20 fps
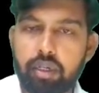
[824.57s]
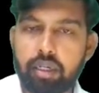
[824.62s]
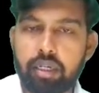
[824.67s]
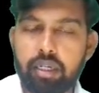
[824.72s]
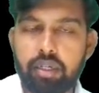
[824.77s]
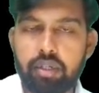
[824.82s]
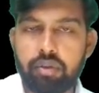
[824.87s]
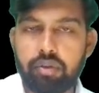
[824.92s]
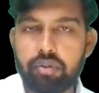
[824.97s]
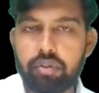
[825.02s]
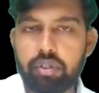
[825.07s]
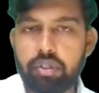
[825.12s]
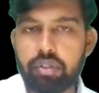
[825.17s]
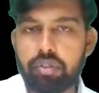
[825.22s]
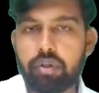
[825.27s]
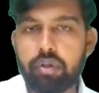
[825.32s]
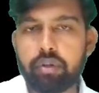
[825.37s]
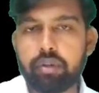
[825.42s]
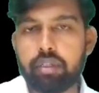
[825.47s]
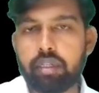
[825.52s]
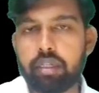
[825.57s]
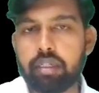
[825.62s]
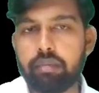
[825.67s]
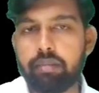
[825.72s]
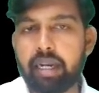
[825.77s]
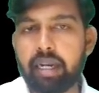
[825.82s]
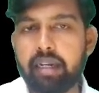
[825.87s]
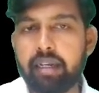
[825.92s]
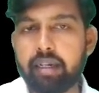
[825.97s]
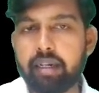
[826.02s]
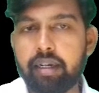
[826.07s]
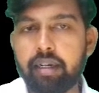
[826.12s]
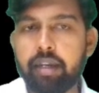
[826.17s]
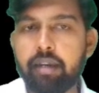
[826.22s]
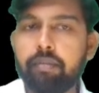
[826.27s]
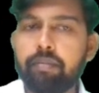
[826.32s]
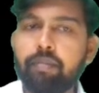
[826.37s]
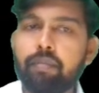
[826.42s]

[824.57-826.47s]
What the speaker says: In neurogenic shock, the bradycardia.